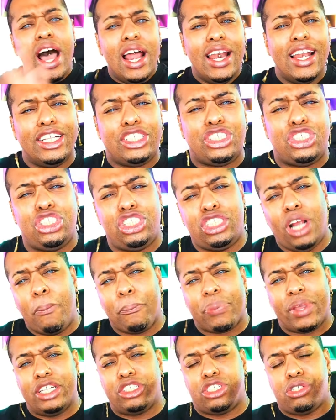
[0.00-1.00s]
let's
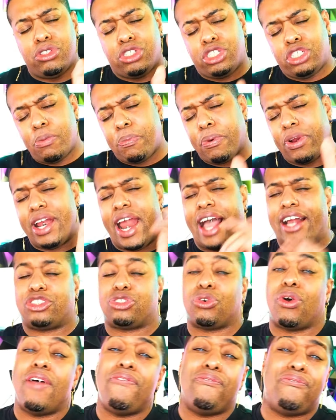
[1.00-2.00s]
jump into
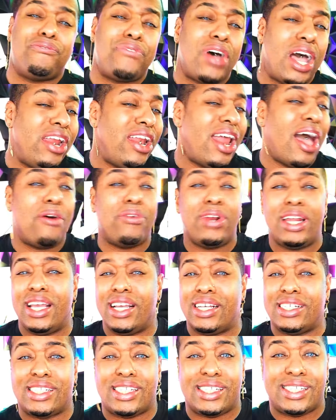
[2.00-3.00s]
Supernatural and find out
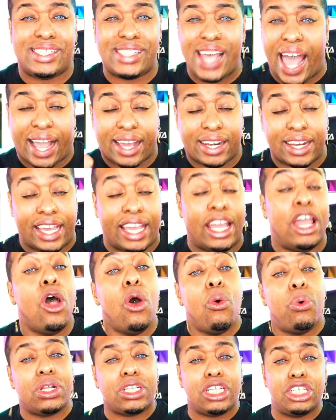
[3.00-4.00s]
exactly
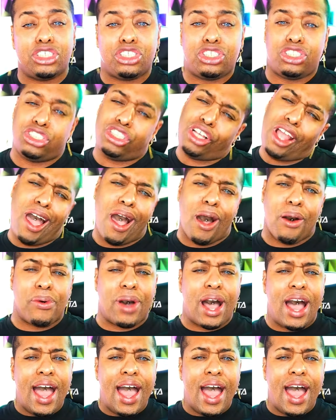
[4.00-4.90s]
what the show